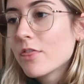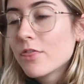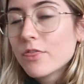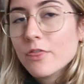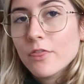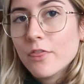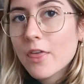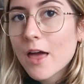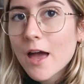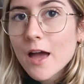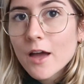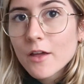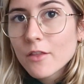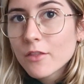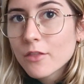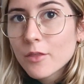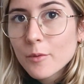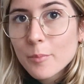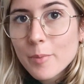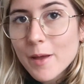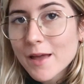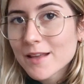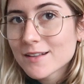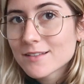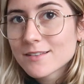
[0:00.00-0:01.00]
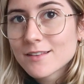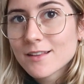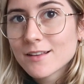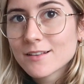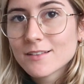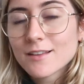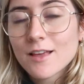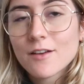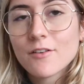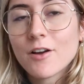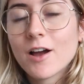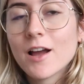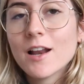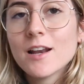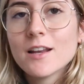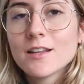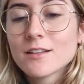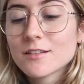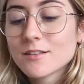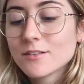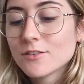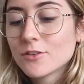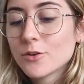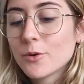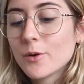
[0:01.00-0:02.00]
they're the best things ever. I
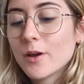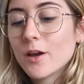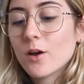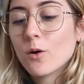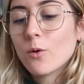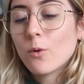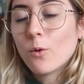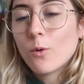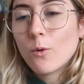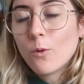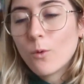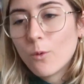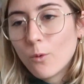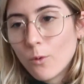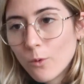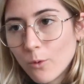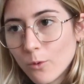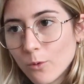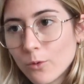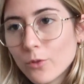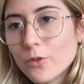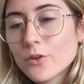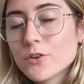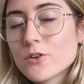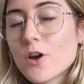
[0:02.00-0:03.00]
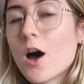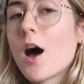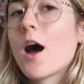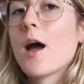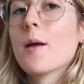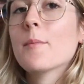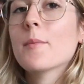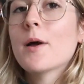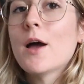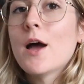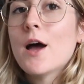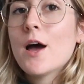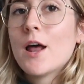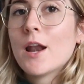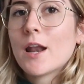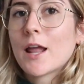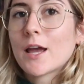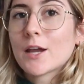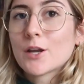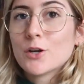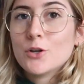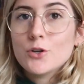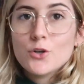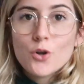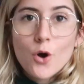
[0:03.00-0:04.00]
listen to it all the time,
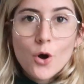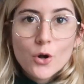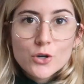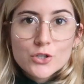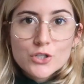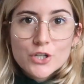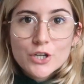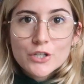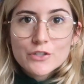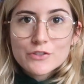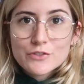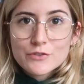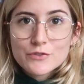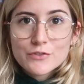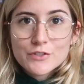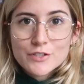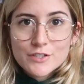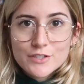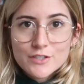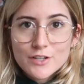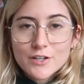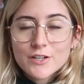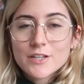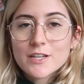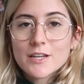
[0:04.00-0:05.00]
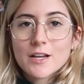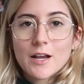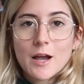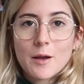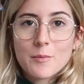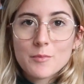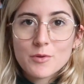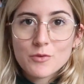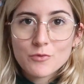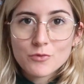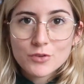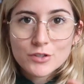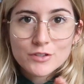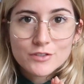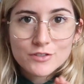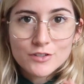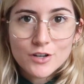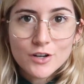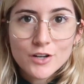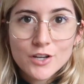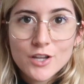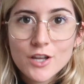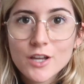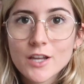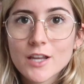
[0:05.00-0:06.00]
like not just for studying. I mean, for
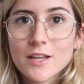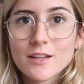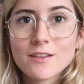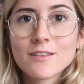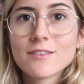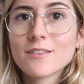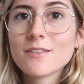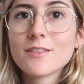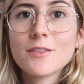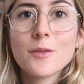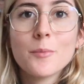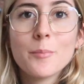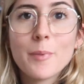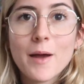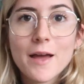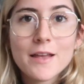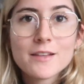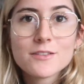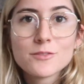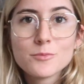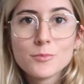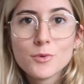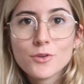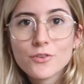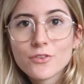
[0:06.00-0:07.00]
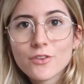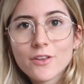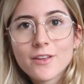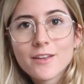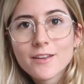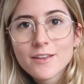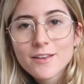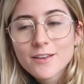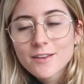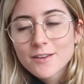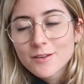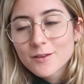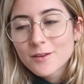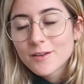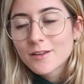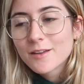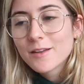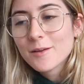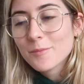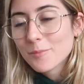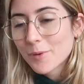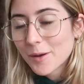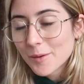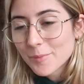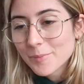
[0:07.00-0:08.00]
studying it's the best music
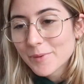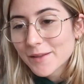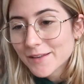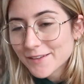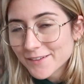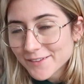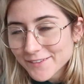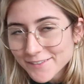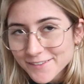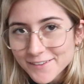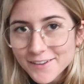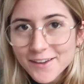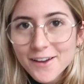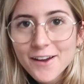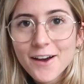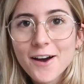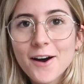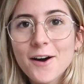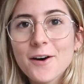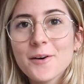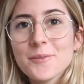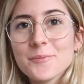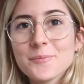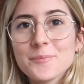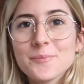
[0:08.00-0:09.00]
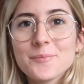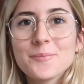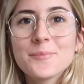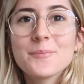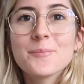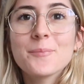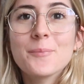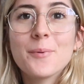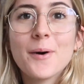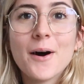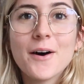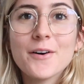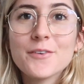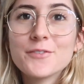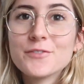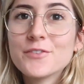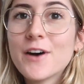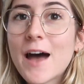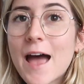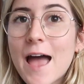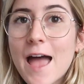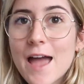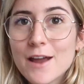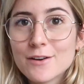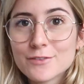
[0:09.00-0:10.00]
in my opinion, but
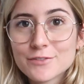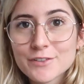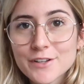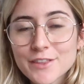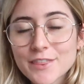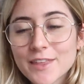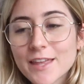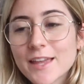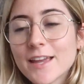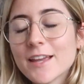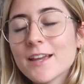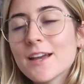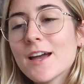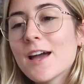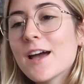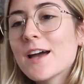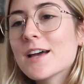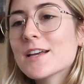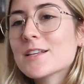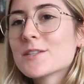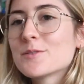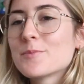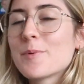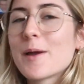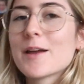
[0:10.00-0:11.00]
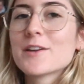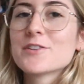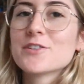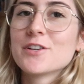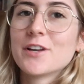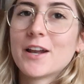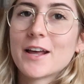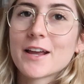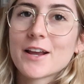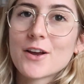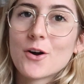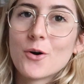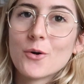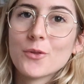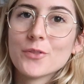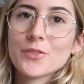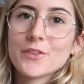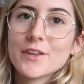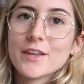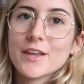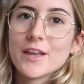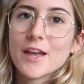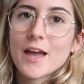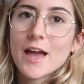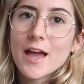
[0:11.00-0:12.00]
for everything, especially like on
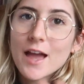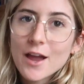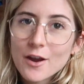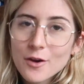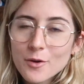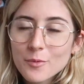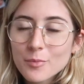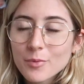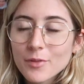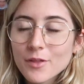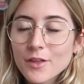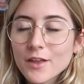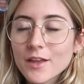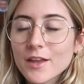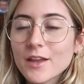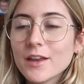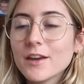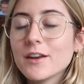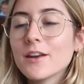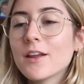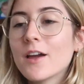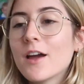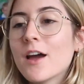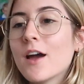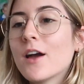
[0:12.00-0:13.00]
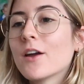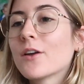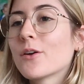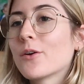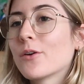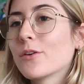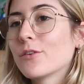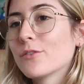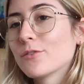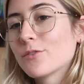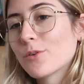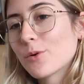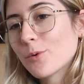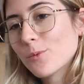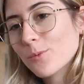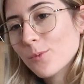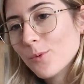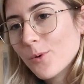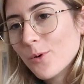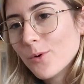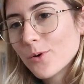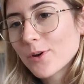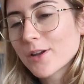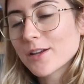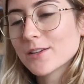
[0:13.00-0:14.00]
the airplane, going for a
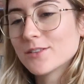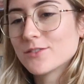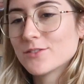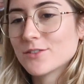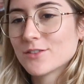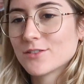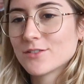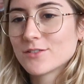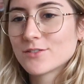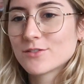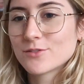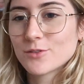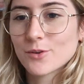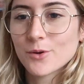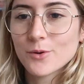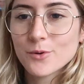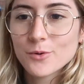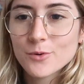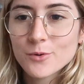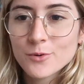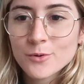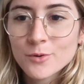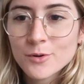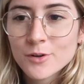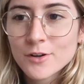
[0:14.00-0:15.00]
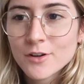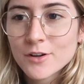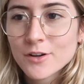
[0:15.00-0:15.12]
walk, it's just so